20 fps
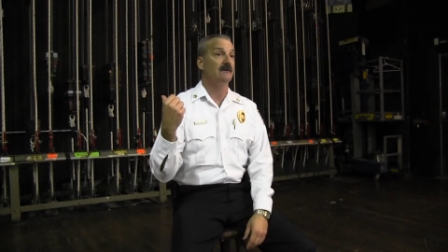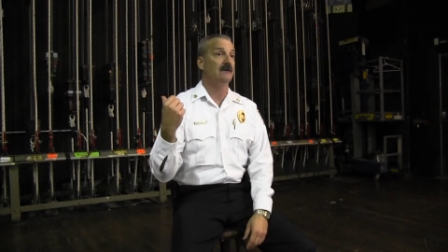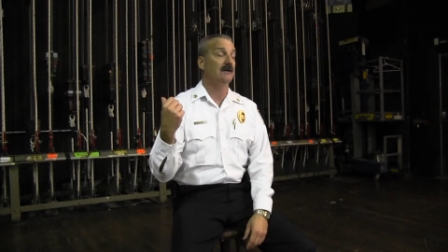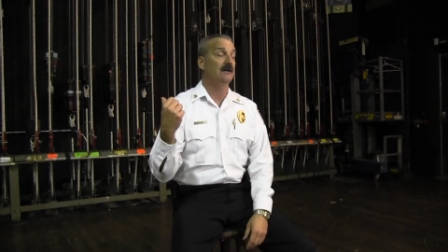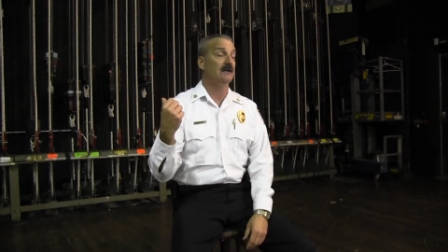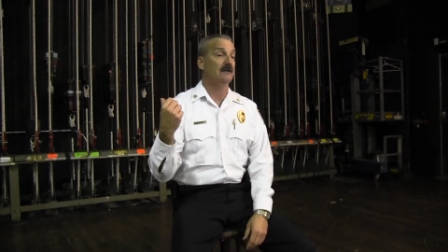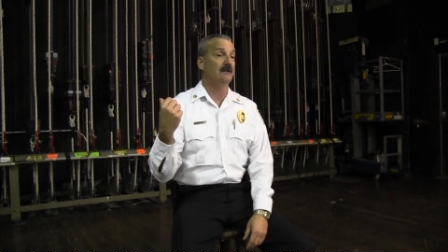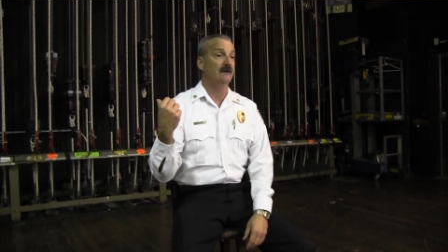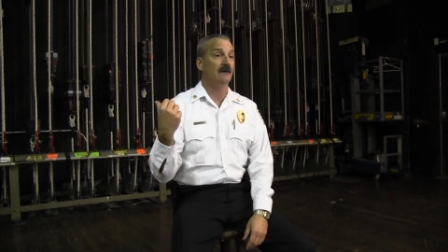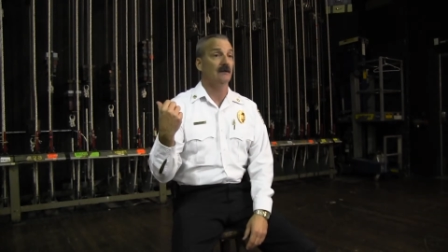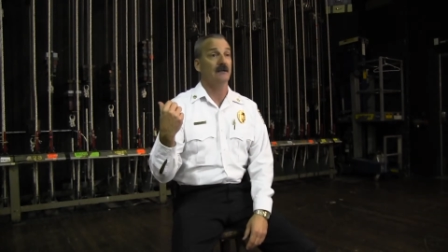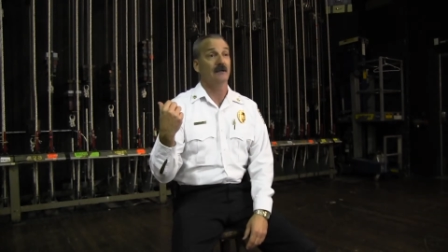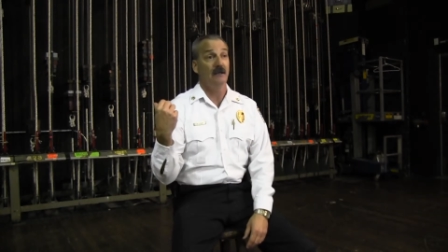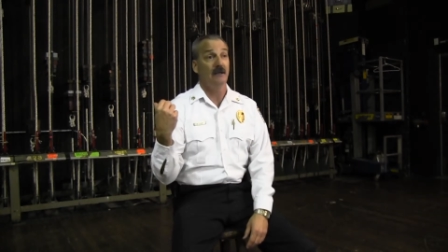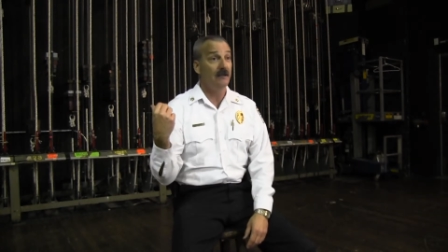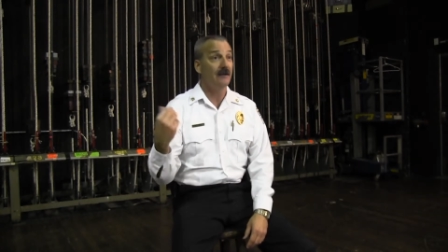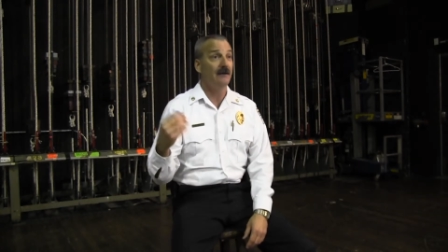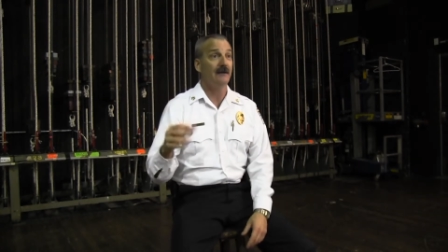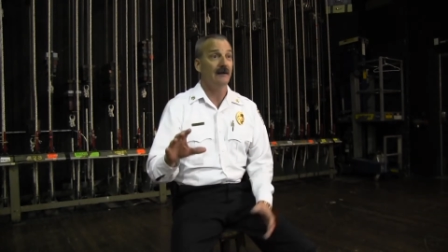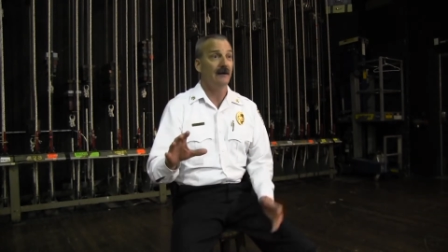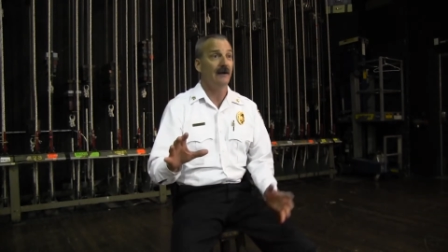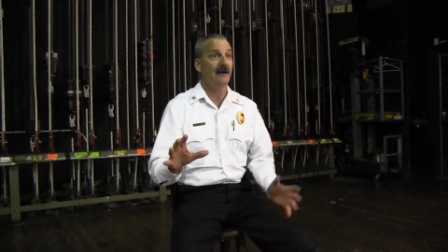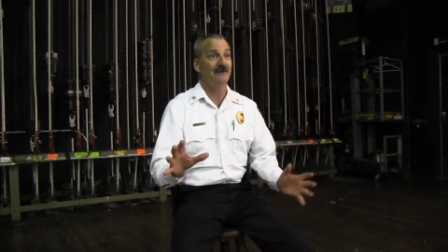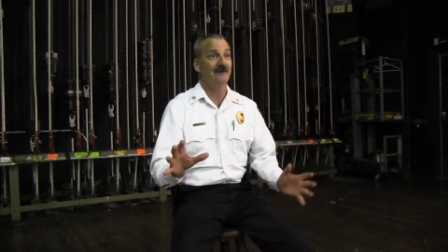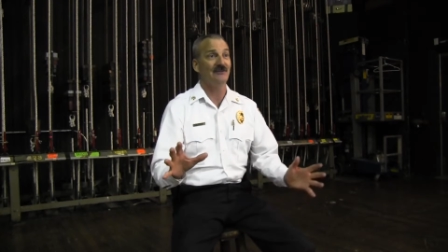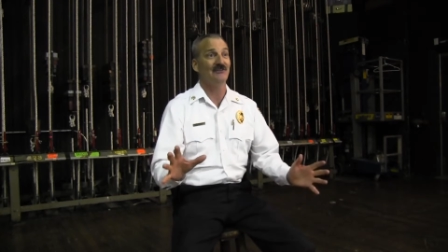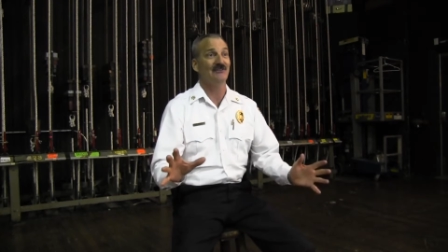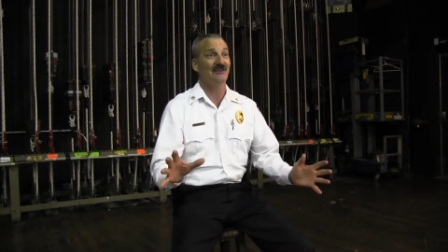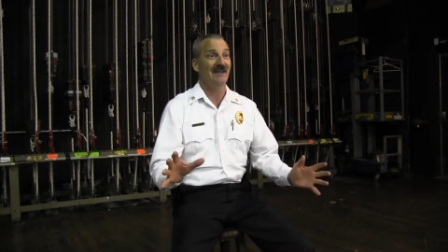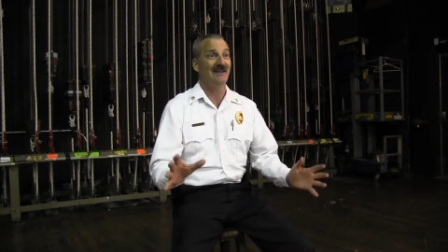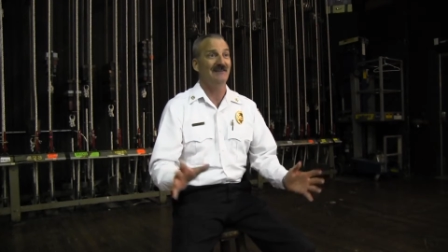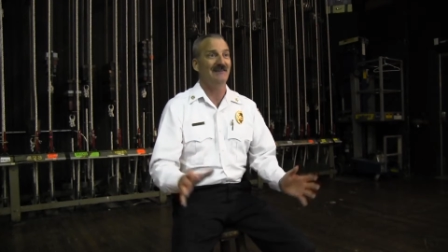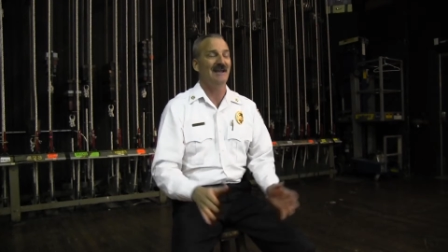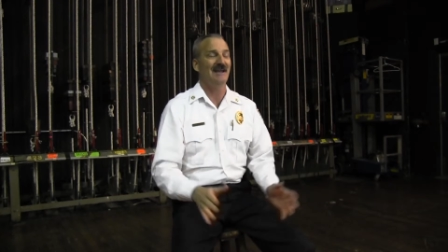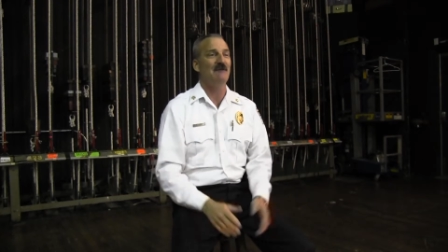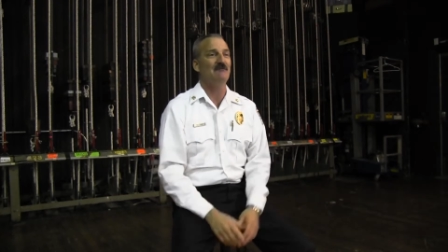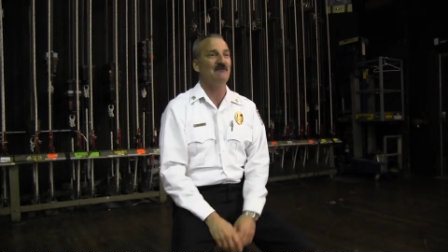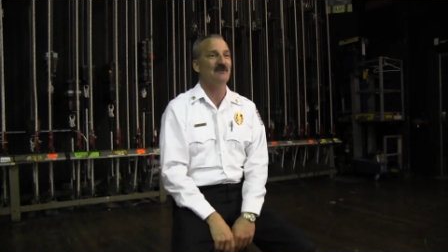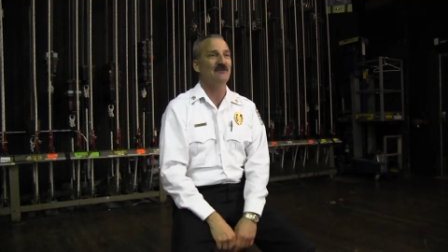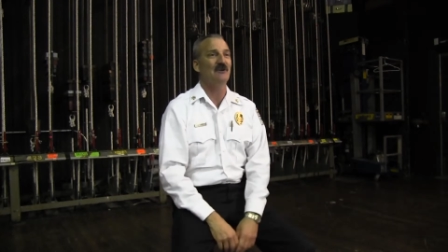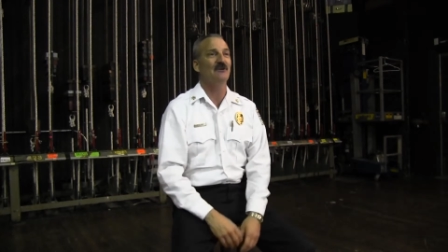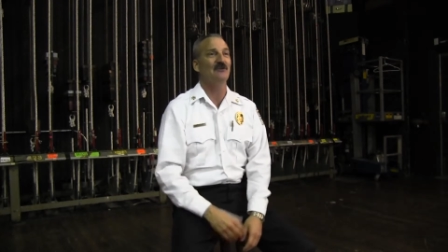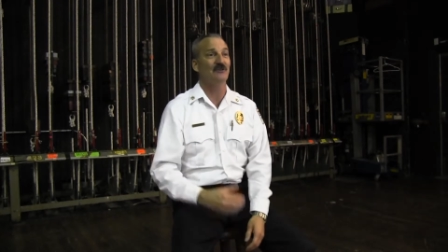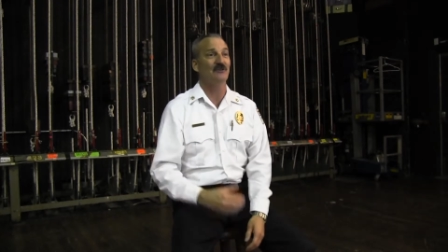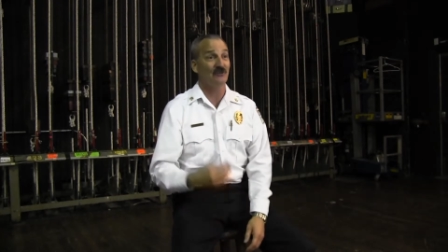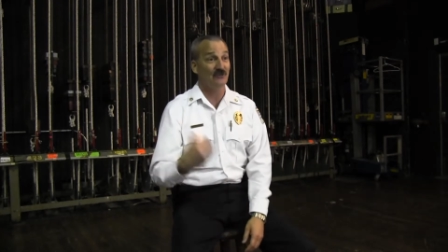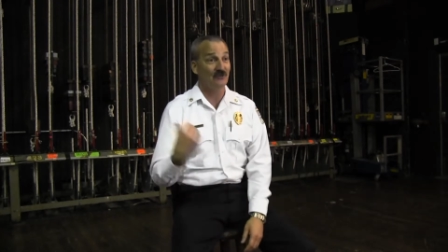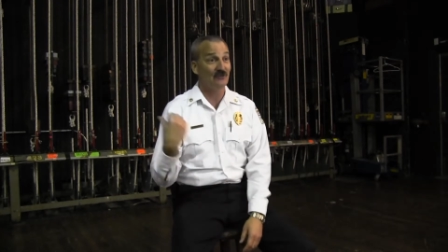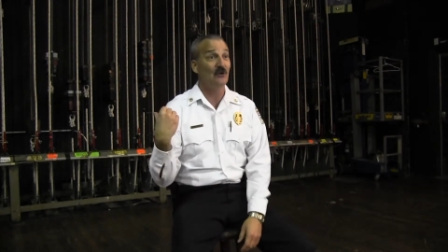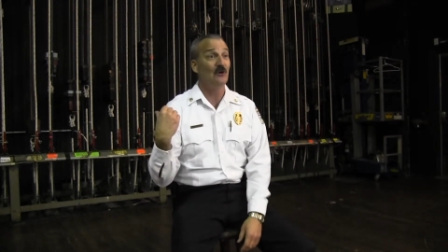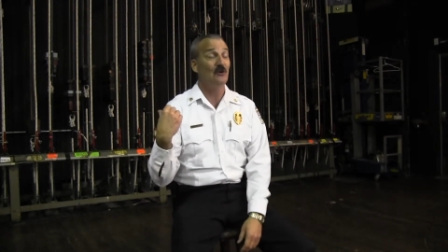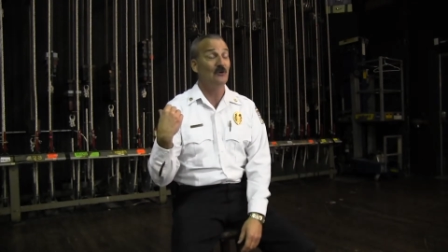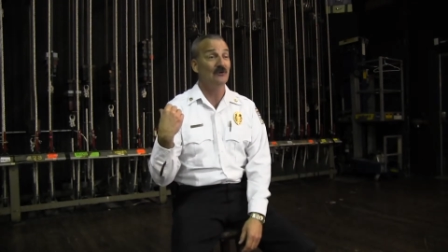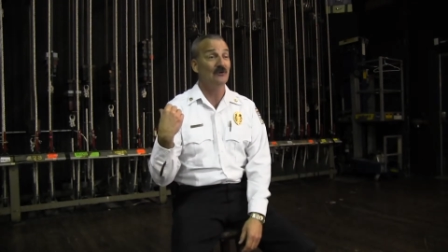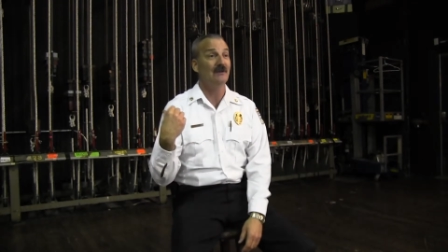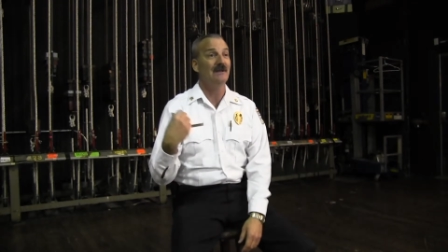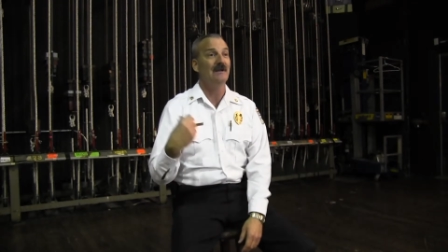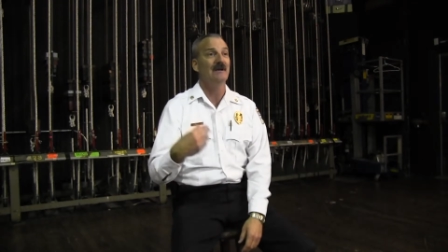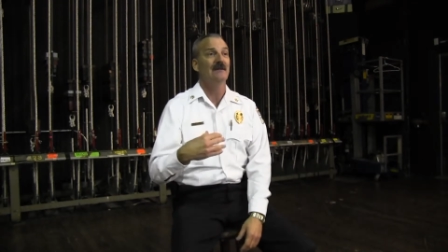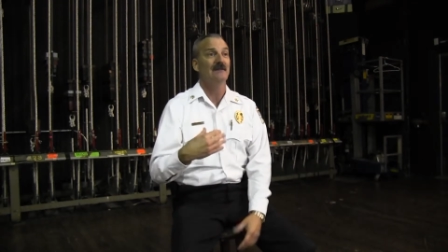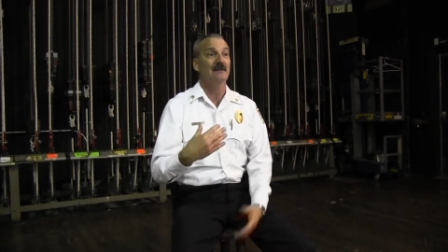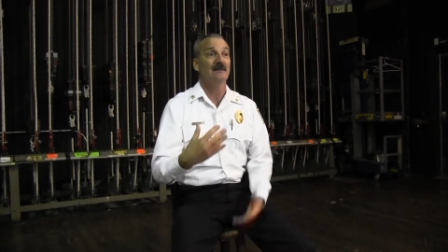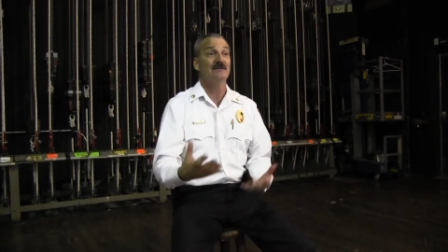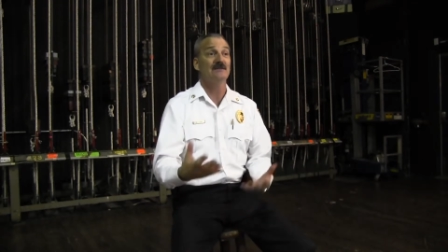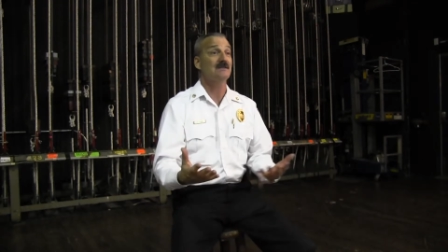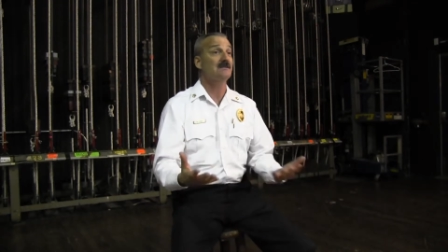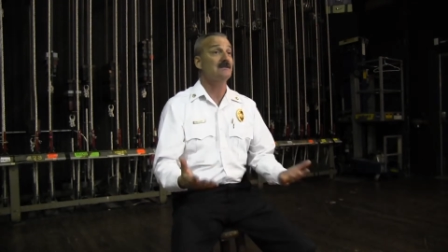a, a kid, I hate to say that, but there's a student that's the